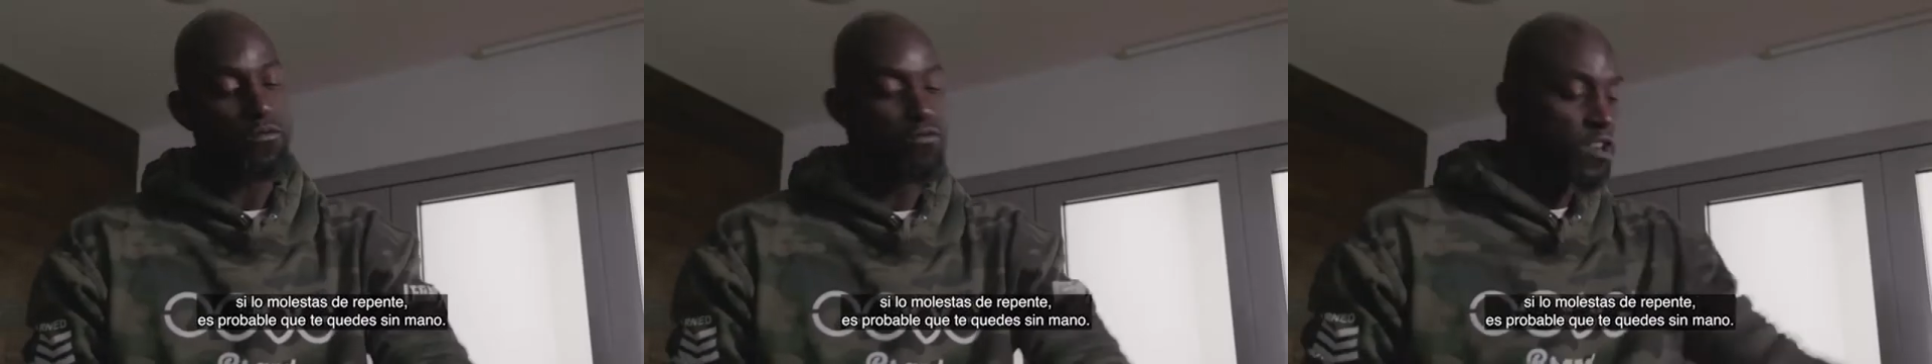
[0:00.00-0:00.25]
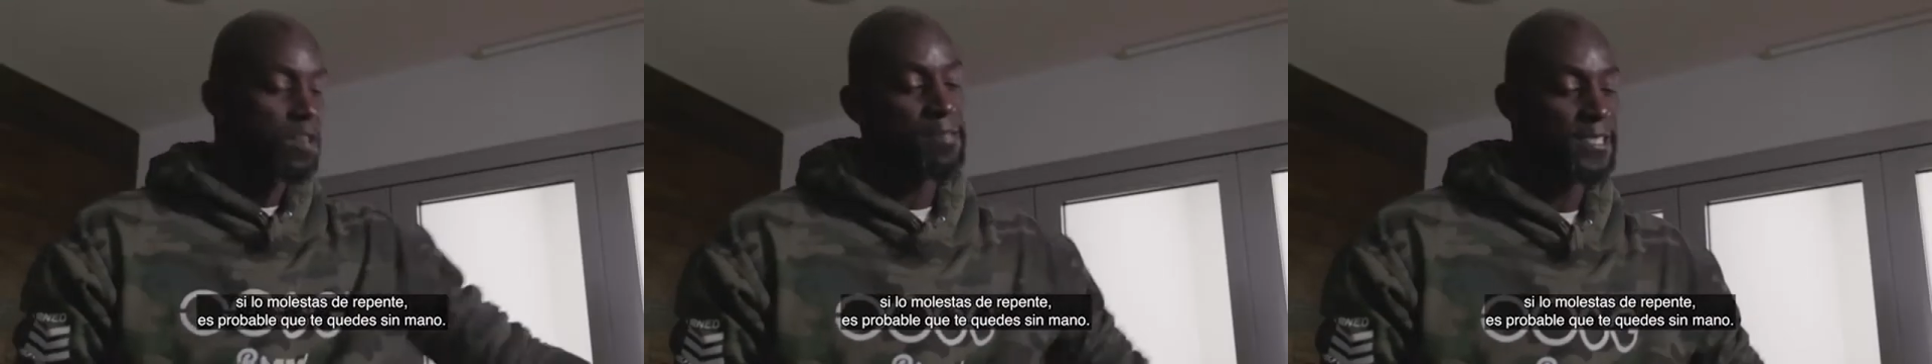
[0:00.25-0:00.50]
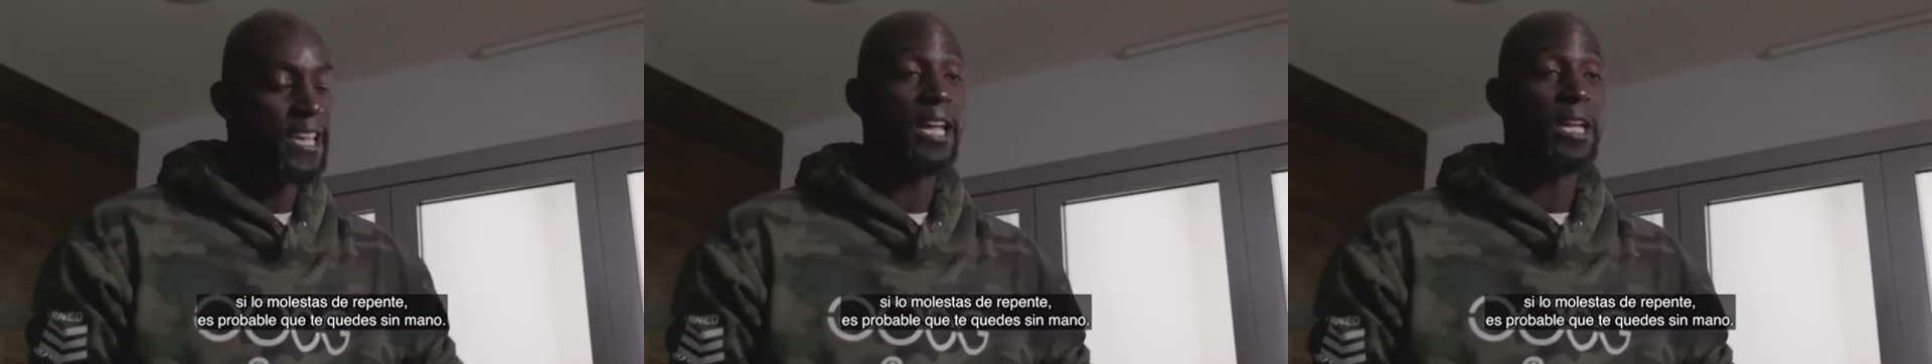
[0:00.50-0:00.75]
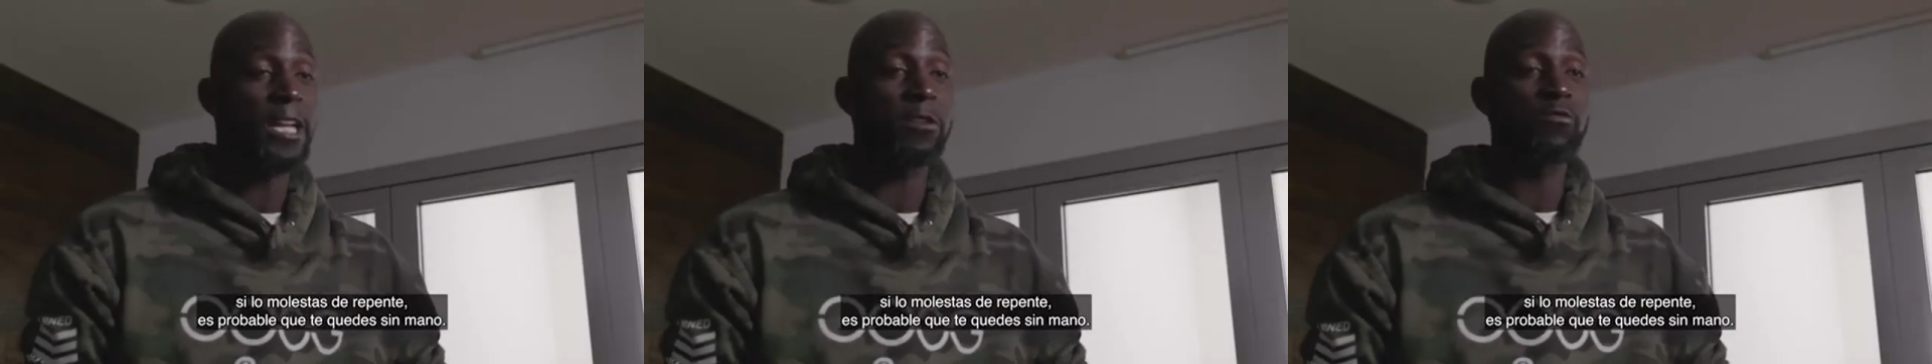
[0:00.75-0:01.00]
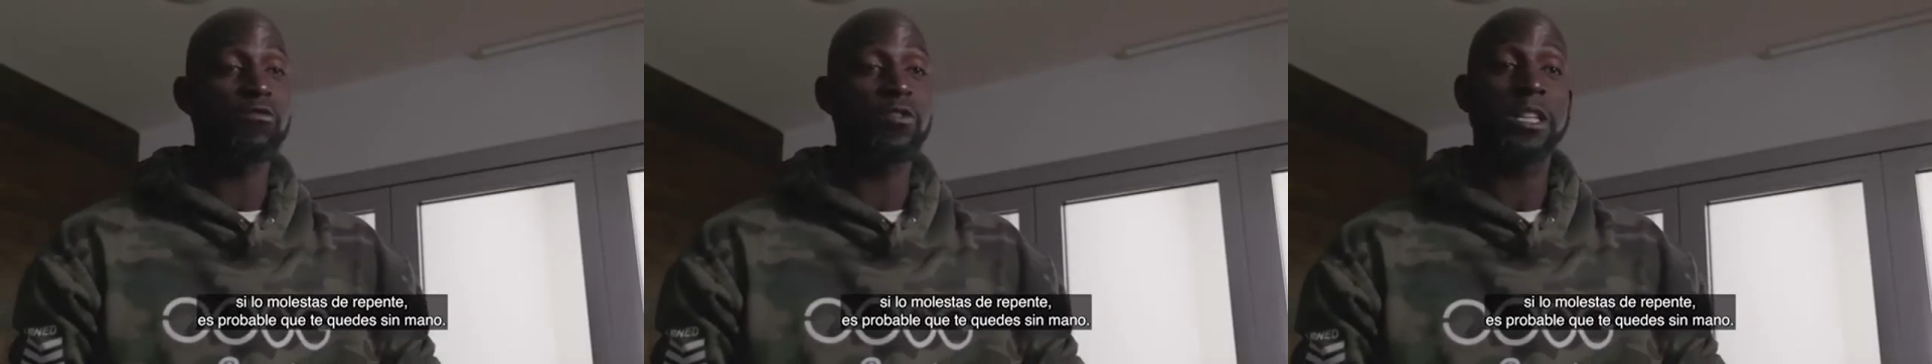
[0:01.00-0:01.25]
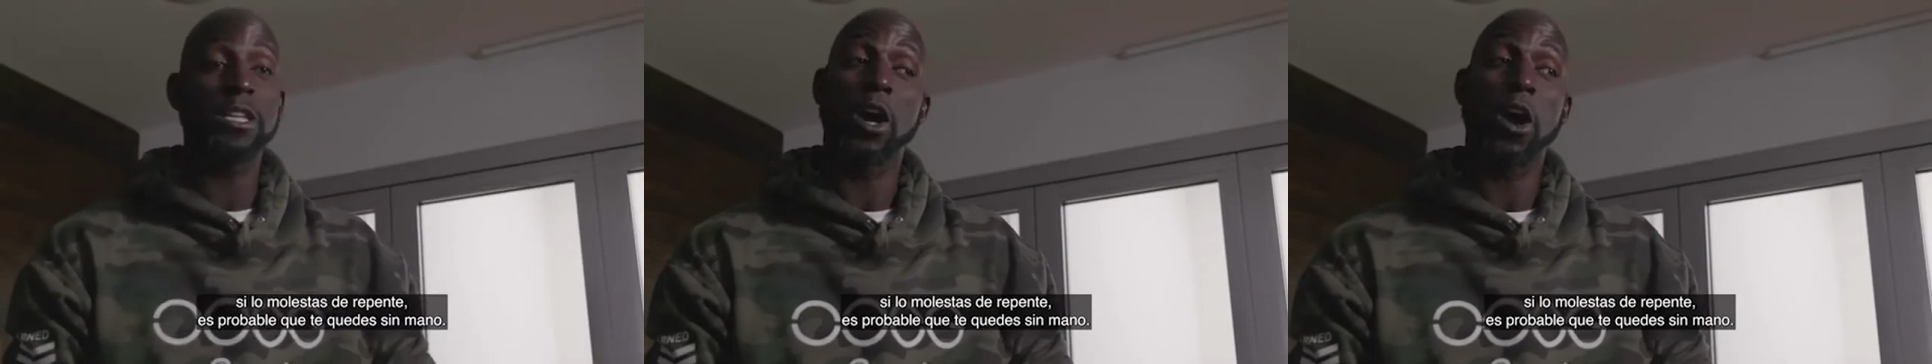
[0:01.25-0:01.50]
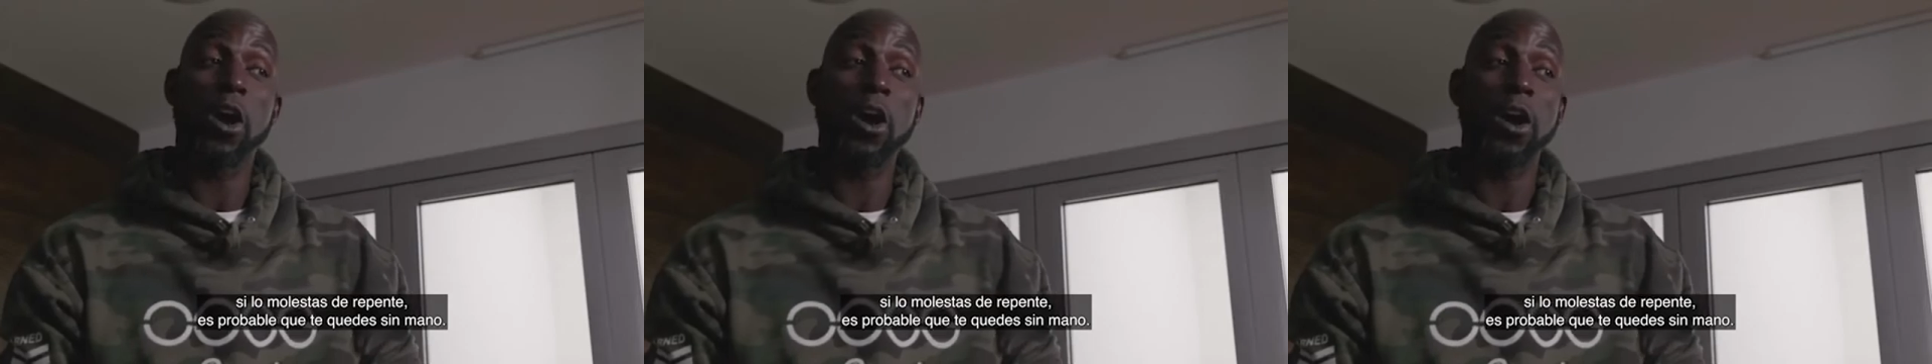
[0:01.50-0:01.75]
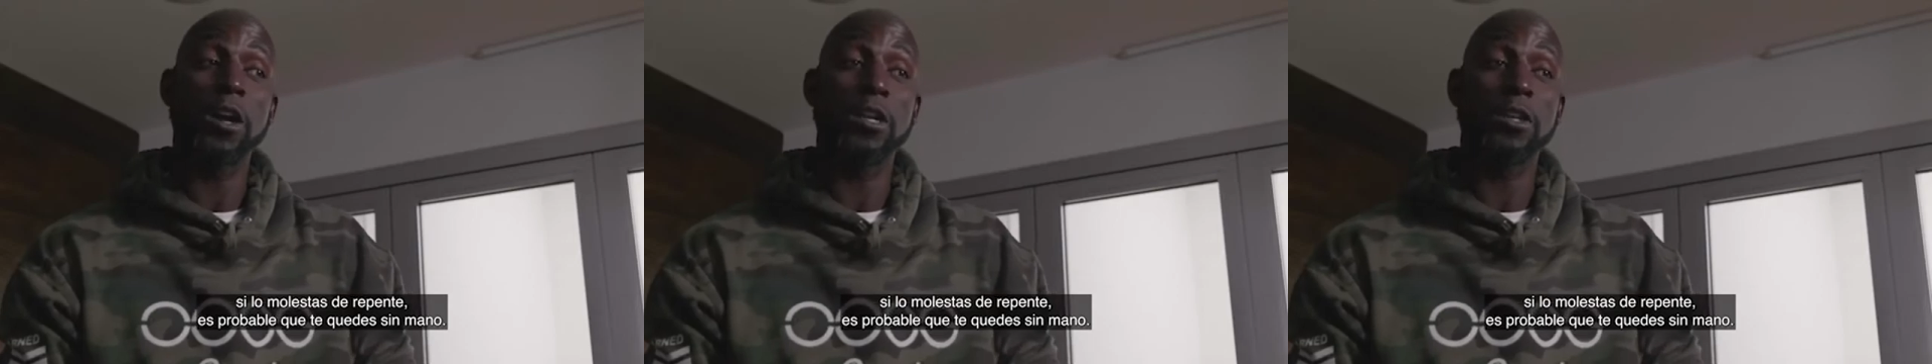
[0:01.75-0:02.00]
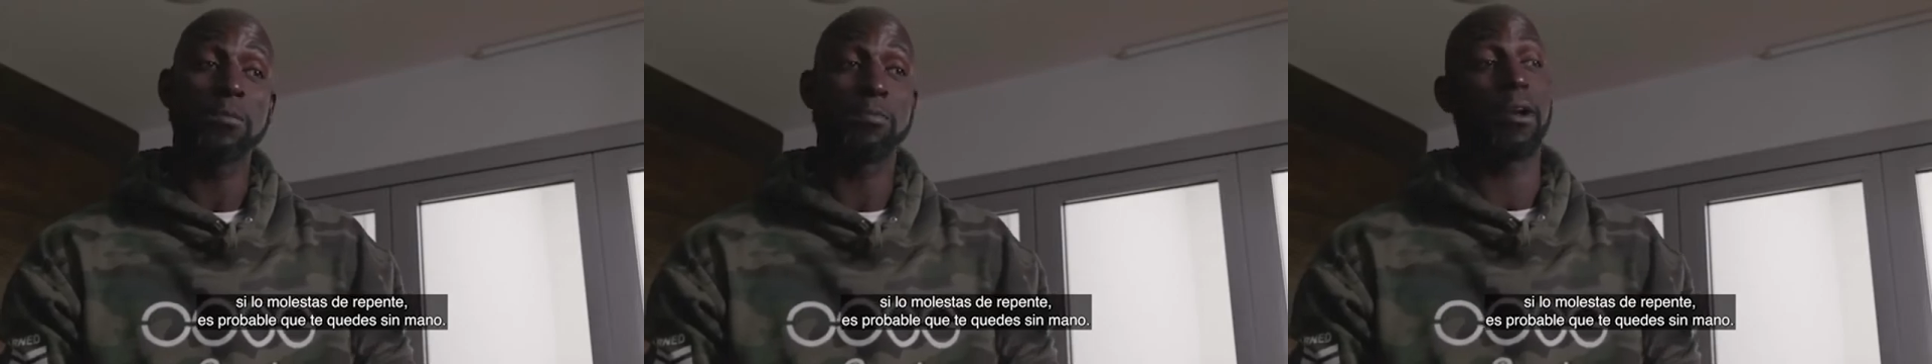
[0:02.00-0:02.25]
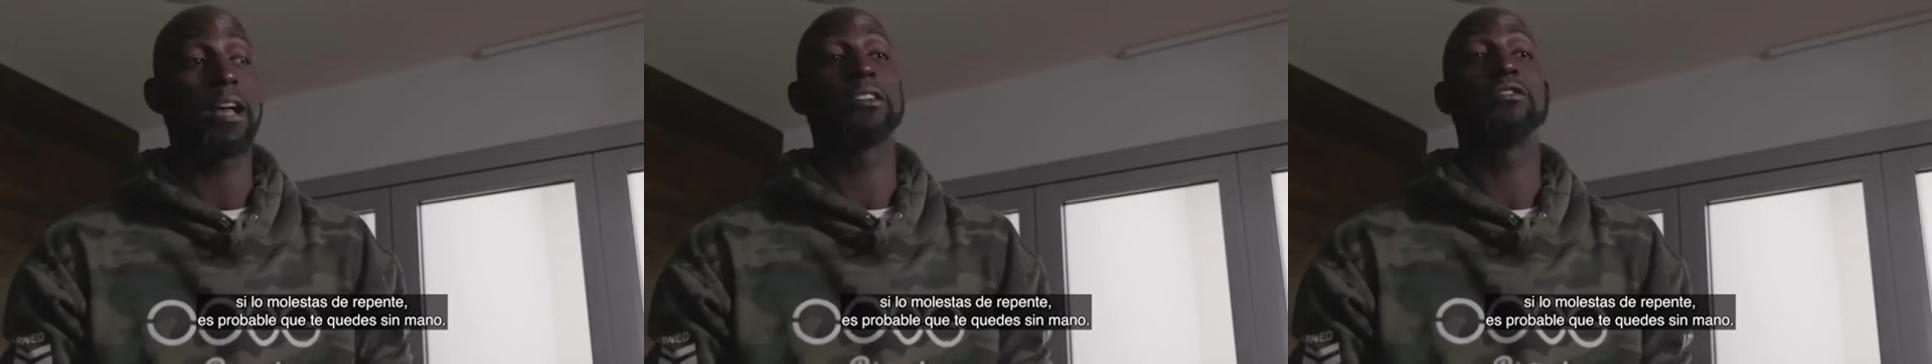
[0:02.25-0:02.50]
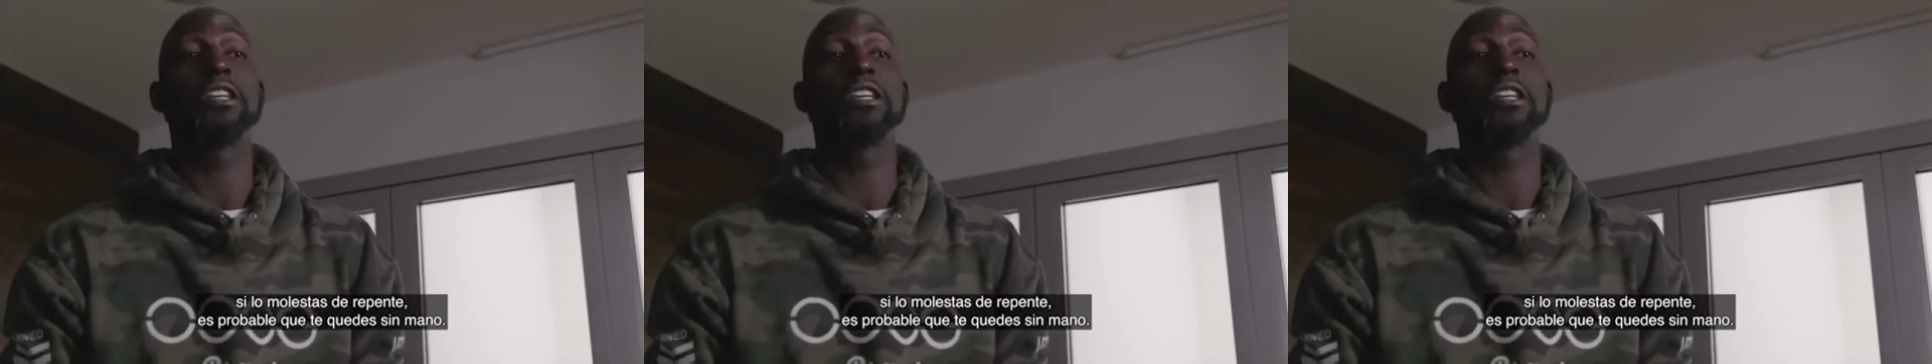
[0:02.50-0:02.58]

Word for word: rub his head really hard, you're probably going to